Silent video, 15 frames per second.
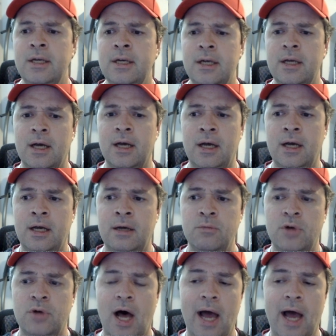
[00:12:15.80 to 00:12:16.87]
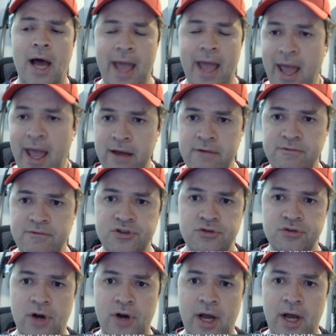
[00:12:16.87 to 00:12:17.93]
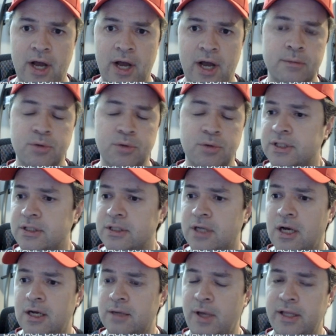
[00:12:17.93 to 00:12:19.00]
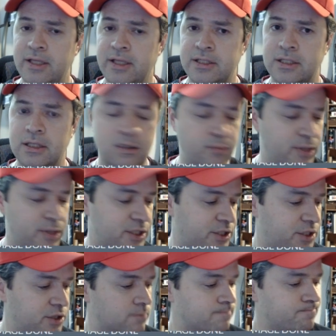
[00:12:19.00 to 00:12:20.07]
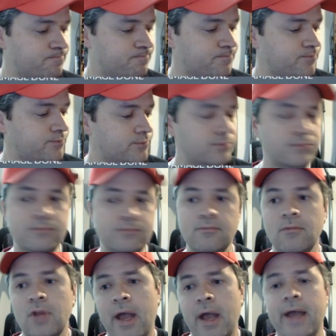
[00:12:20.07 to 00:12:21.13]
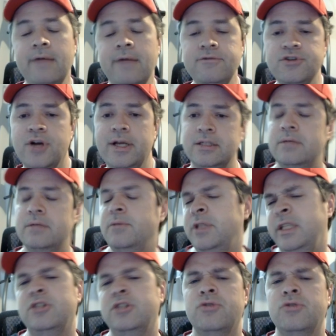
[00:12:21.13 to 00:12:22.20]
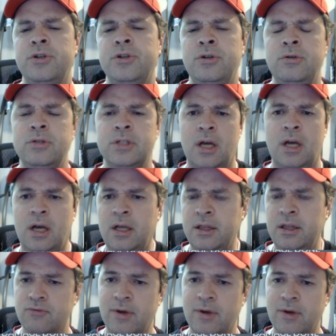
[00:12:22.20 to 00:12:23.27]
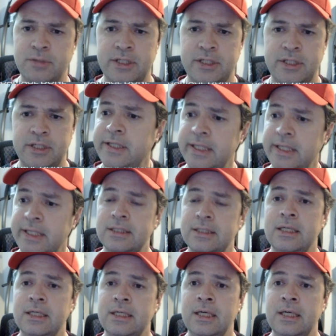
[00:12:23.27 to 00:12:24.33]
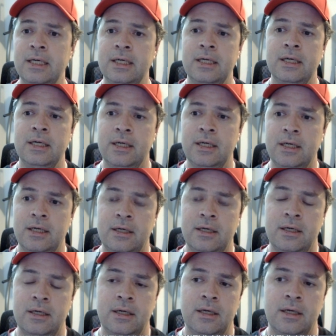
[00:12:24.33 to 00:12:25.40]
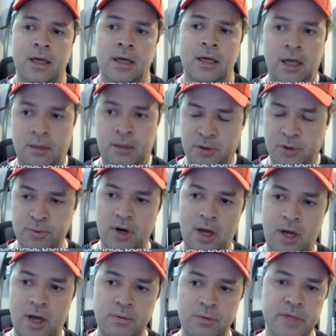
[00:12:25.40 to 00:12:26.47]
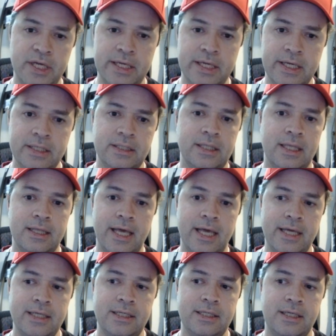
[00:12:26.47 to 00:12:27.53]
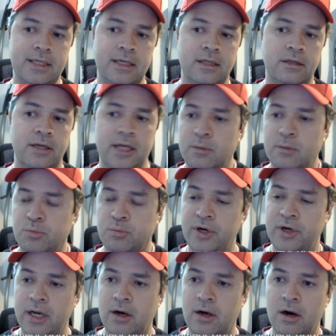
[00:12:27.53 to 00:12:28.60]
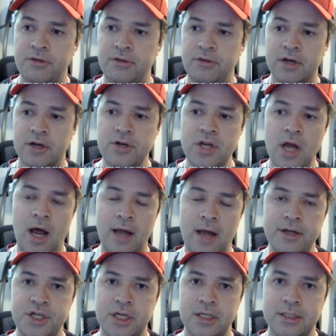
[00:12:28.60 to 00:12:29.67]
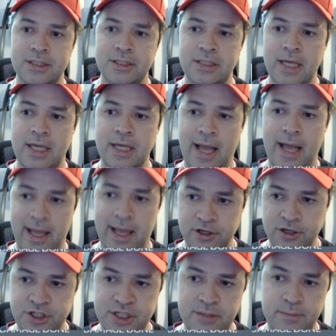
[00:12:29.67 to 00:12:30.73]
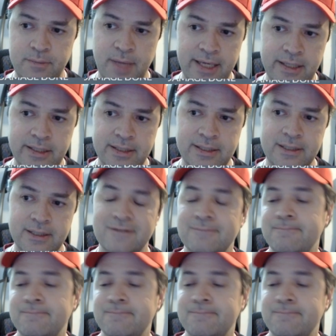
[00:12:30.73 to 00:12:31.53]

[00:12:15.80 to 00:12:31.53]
I have tried, I promise to talk about this a little bit too. I have tried some of these crews on the Reptilians. The problem is that they still hit pretty hard. They're not just, say, energy based.